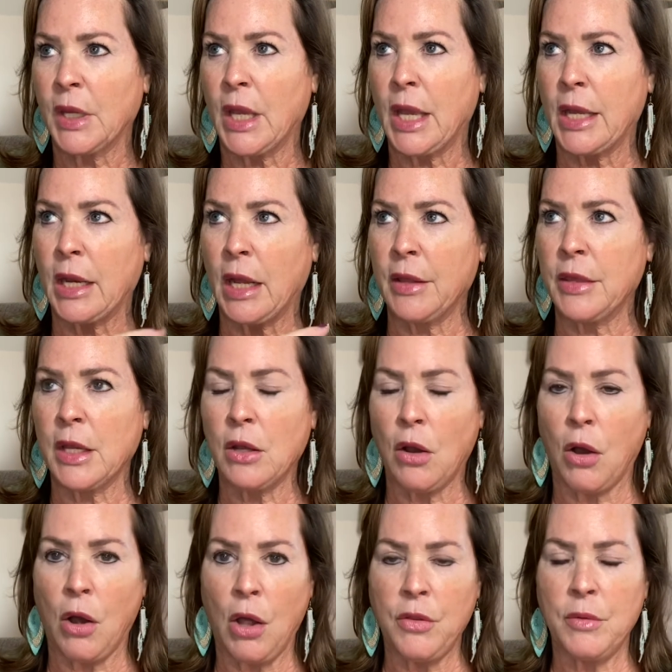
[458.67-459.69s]
And I think
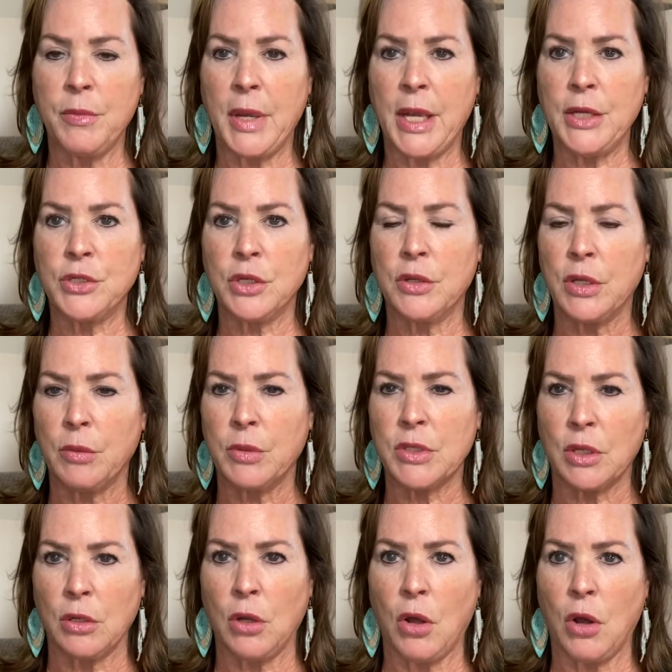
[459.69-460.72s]
all the major, there was a
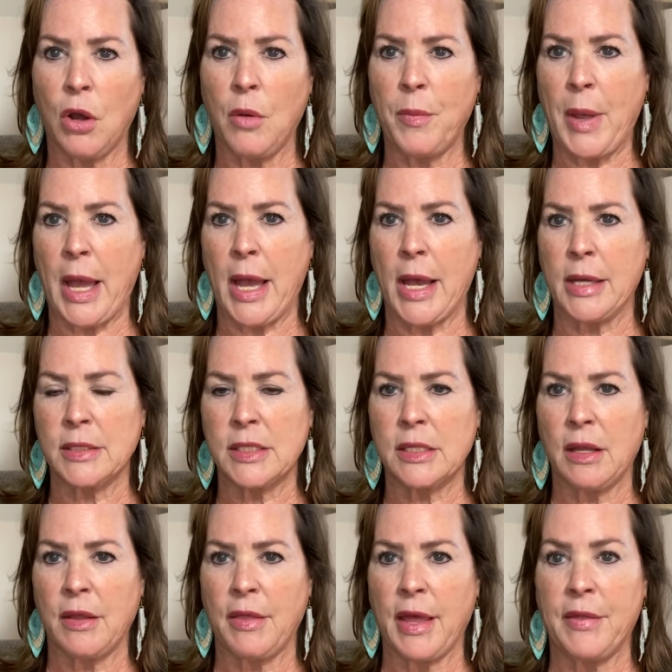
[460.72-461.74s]
law passed
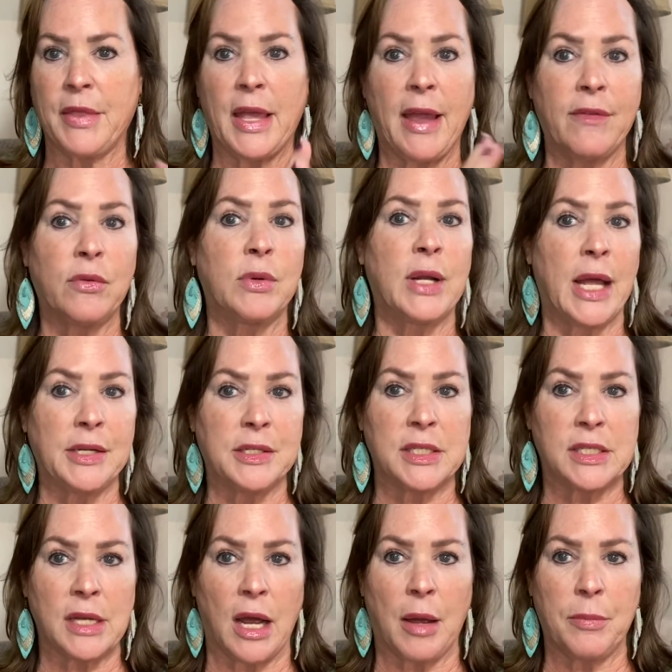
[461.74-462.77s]
that everyone had to
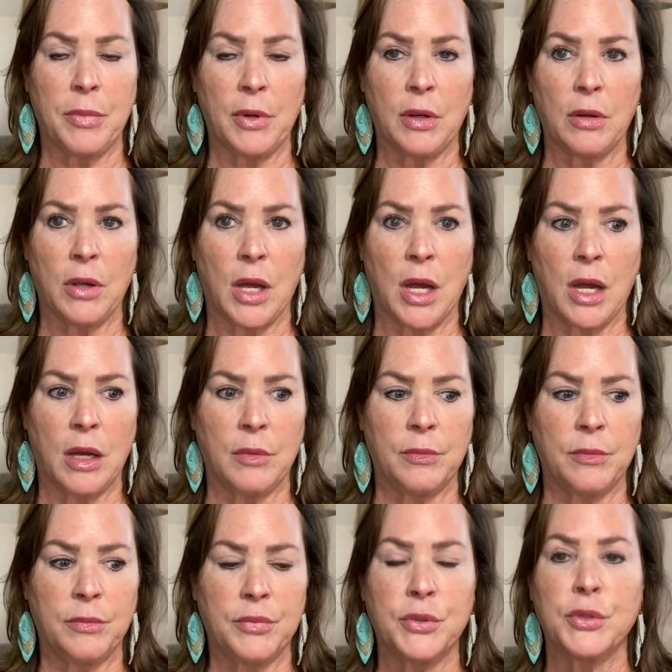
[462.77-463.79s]
stop
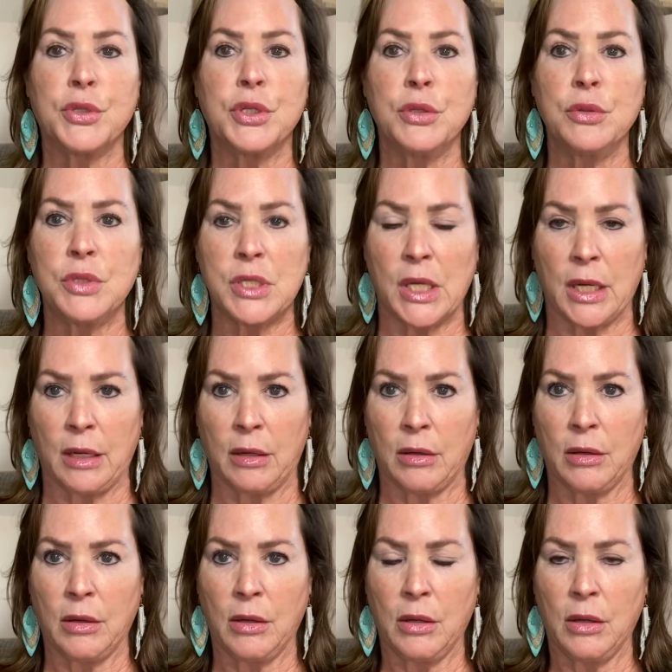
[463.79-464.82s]
producing
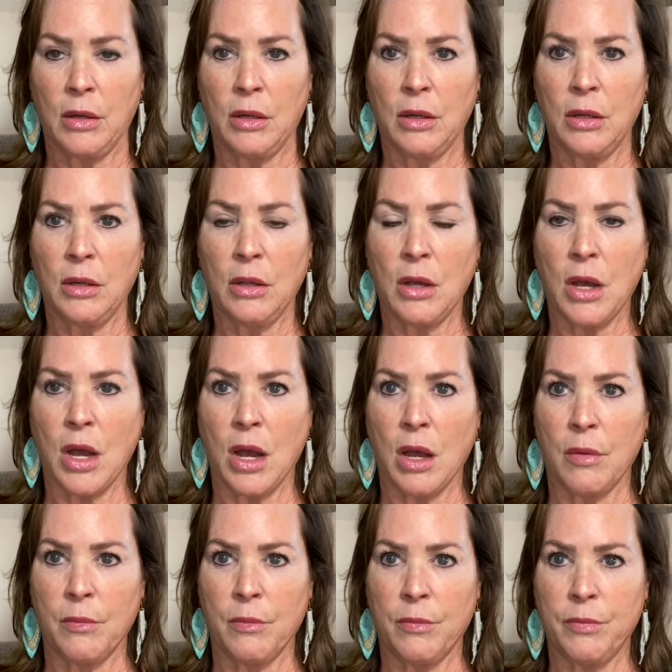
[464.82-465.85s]

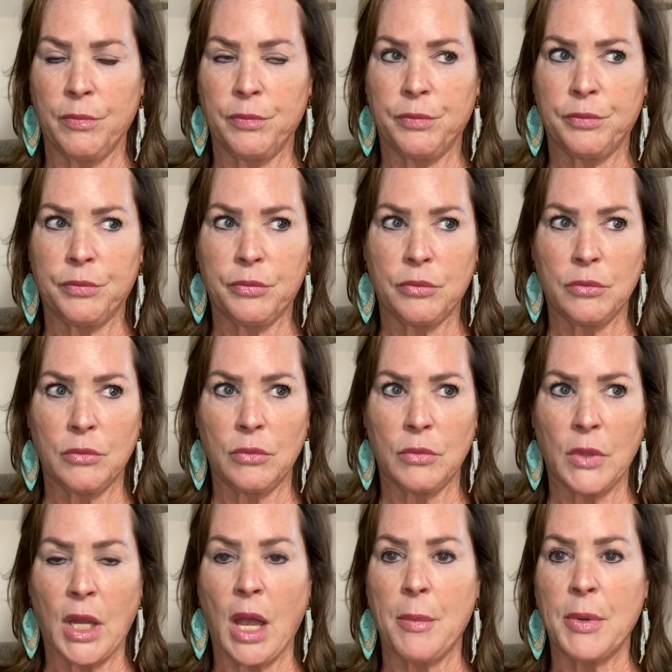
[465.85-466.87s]

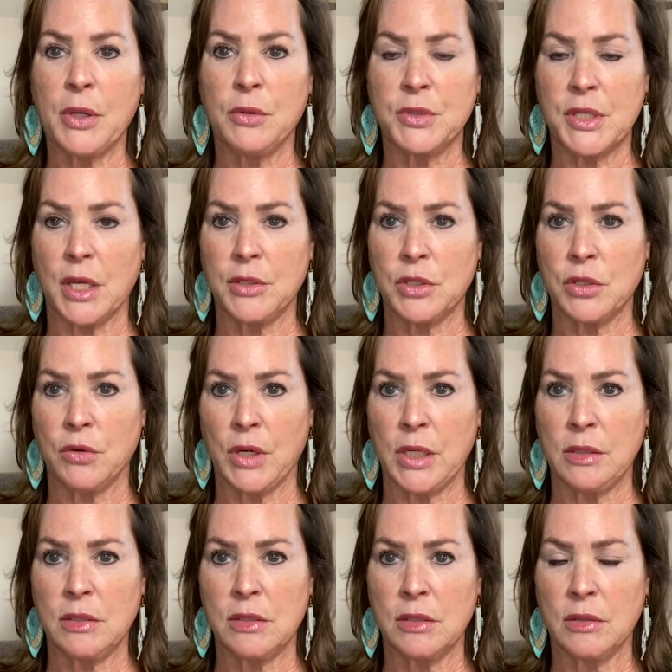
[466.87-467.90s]
chemical
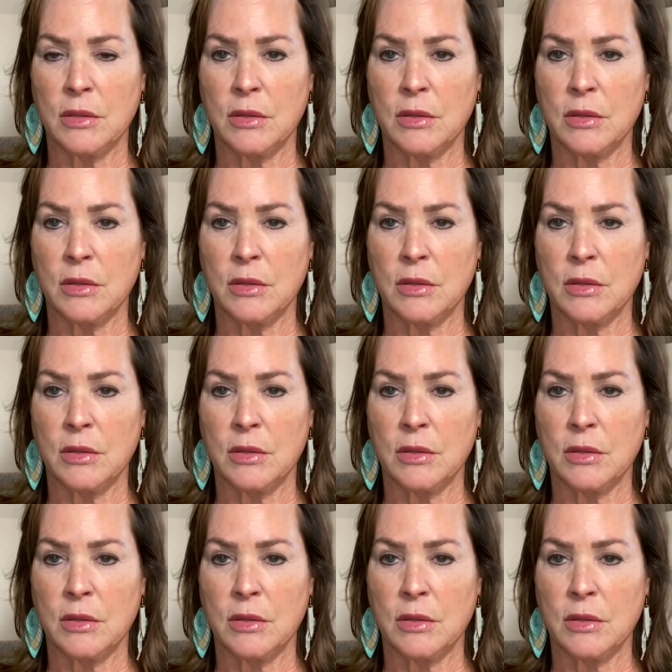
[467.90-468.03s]
sunscreens.